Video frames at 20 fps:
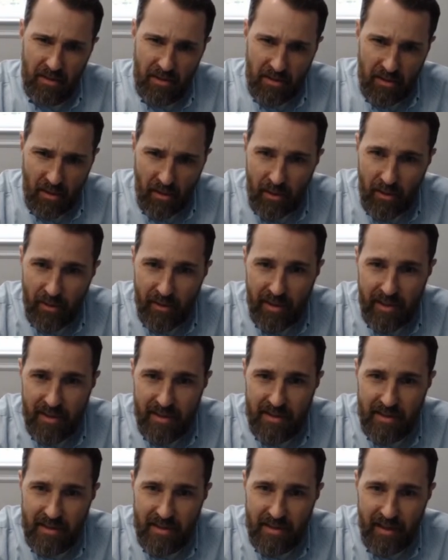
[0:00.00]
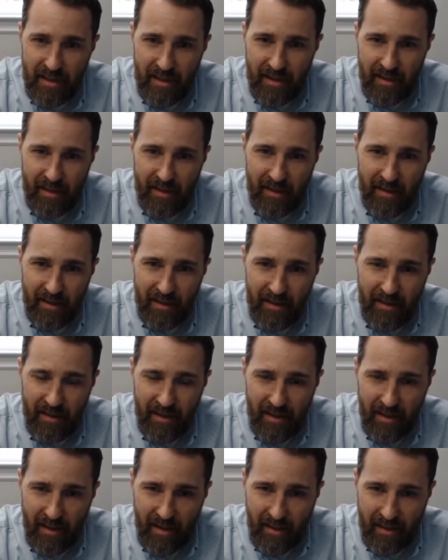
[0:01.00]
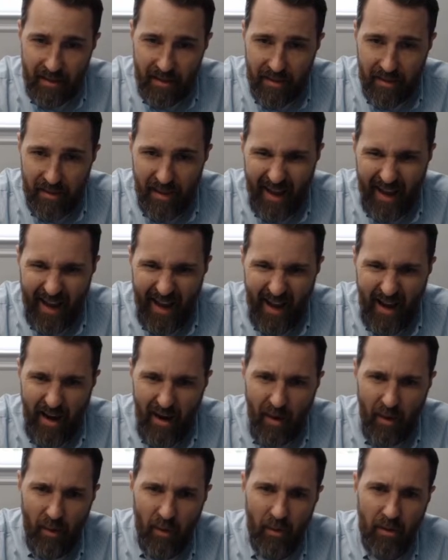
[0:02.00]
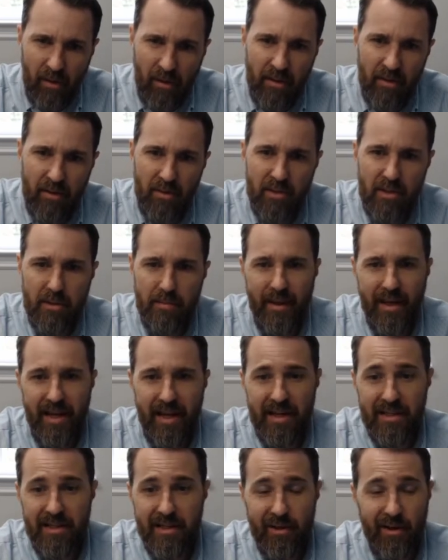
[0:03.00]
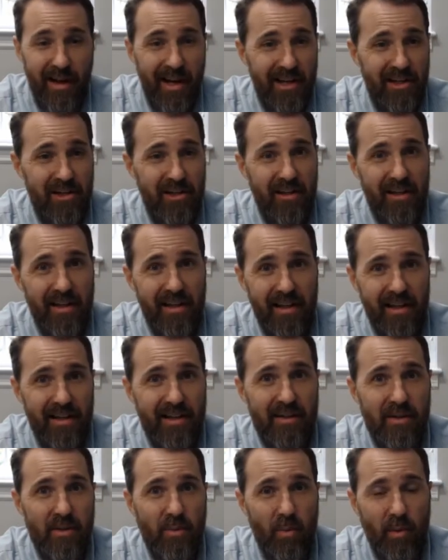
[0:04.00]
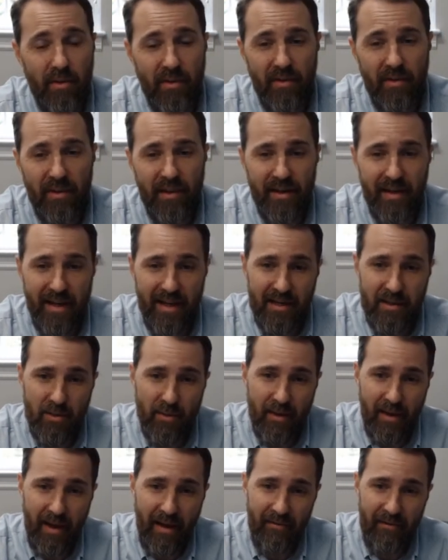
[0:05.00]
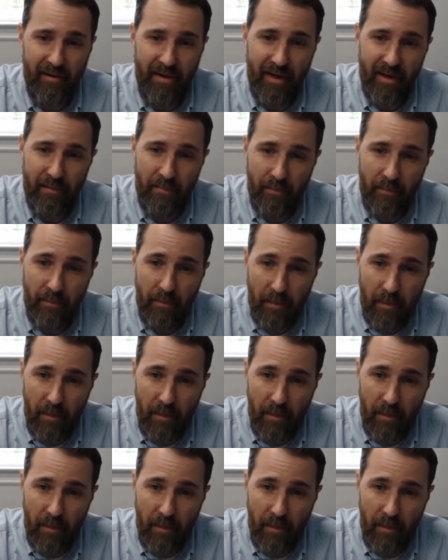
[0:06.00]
So you can see how little space there actually is within the nasal cavity